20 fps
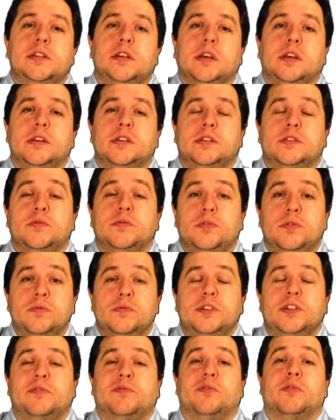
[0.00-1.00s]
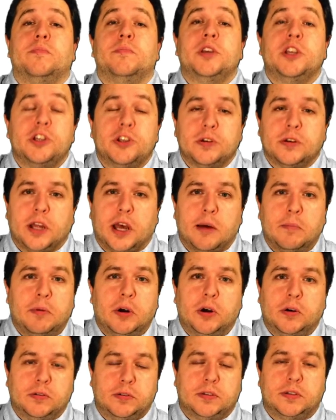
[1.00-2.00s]
is to use information
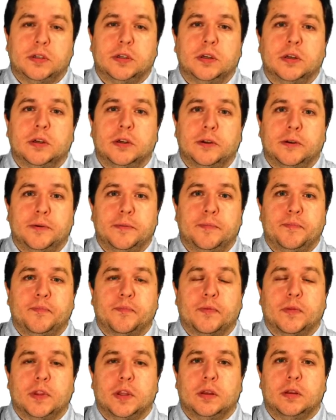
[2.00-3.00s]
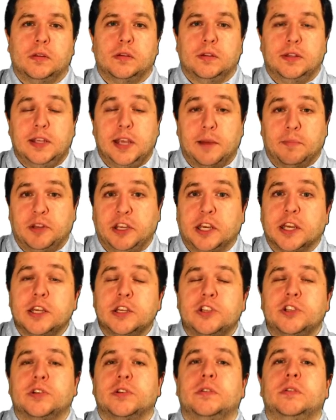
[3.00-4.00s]
about the
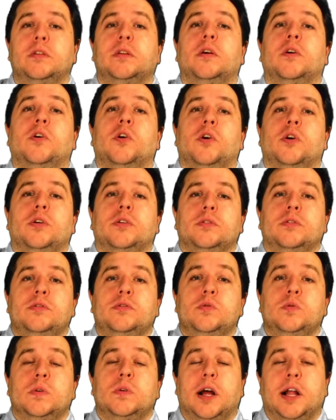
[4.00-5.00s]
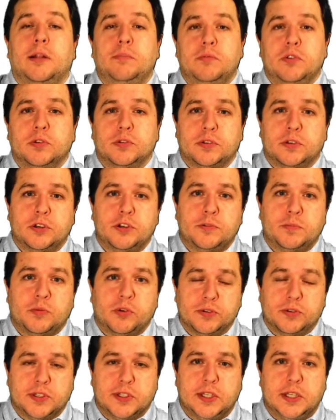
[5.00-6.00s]
application to help the search
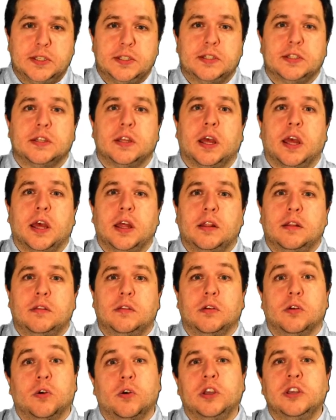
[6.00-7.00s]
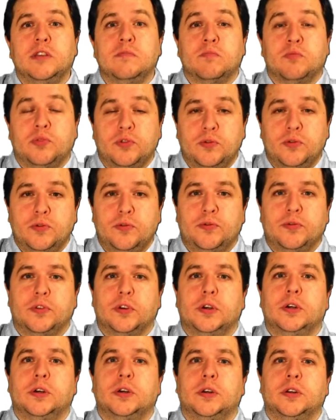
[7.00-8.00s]
process and improve
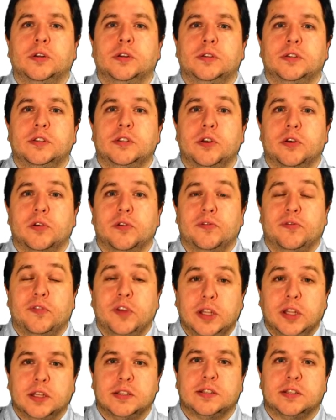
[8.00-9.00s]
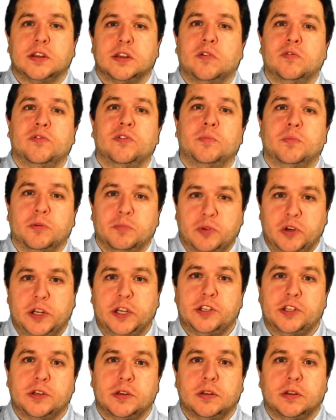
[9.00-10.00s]
the fitness of the population.